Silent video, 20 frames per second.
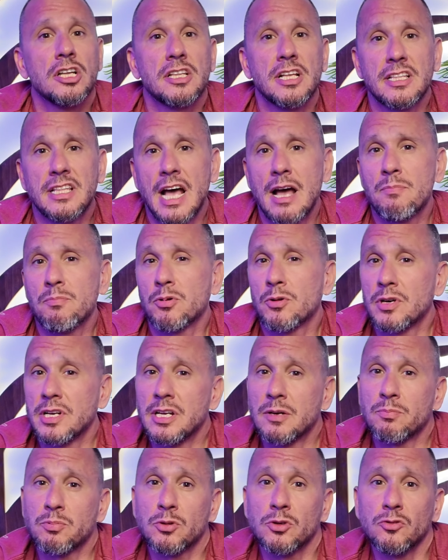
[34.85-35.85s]
that that
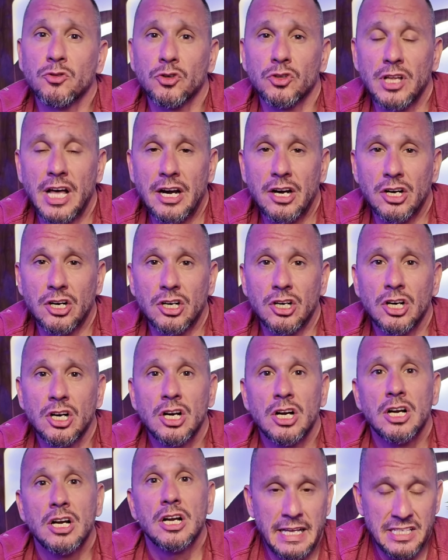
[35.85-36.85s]
pre-approval letter
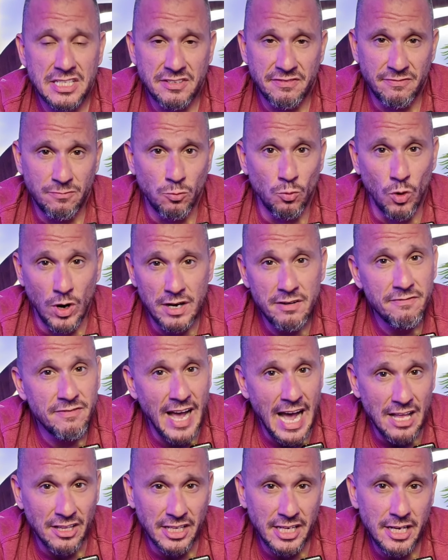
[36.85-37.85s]
is one,
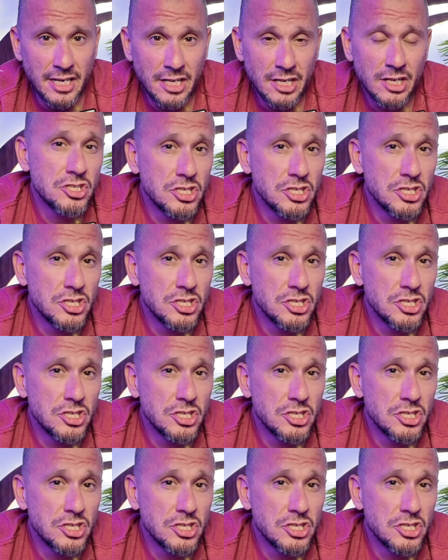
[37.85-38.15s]
valid,